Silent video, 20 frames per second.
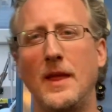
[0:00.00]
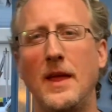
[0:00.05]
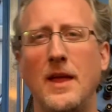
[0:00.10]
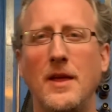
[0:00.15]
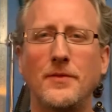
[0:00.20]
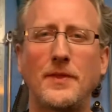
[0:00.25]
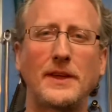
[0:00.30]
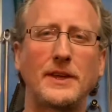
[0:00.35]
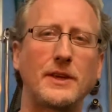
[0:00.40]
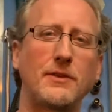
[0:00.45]

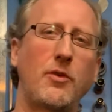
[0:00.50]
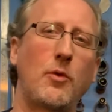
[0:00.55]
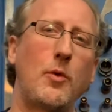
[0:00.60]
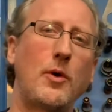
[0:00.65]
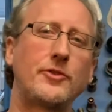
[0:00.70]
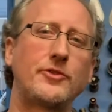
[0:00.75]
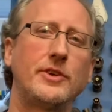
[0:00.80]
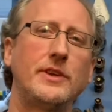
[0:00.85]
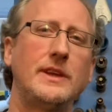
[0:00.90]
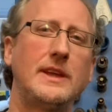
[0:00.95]
Thank you for
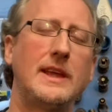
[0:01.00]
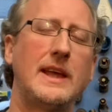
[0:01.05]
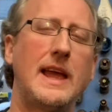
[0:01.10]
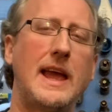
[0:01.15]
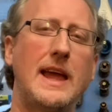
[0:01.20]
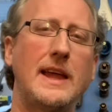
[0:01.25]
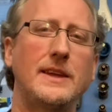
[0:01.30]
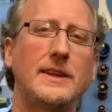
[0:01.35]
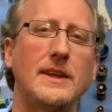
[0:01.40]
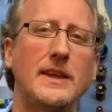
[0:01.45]
watching,
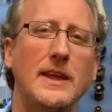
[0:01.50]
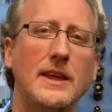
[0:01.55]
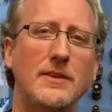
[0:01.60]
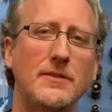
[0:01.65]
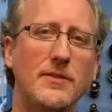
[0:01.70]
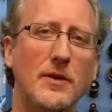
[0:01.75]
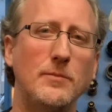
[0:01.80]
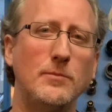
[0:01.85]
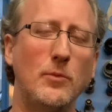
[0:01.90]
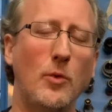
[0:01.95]
and for
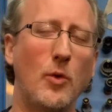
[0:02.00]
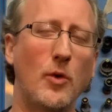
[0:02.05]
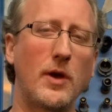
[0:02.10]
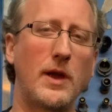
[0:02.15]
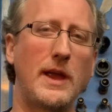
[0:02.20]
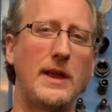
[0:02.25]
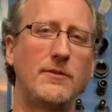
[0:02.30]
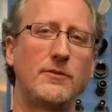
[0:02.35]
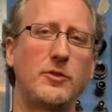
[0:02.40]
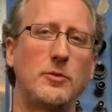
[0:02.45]
more
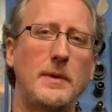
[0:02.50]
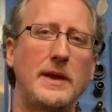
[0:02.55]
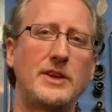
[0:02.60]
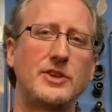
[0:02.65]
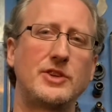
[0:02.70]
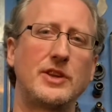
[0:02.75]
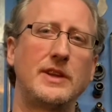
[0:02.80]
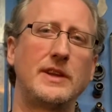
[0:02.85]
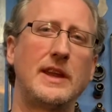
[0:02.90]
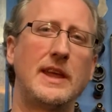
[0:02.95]

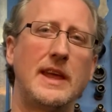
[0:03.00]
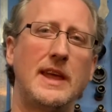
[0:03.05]
information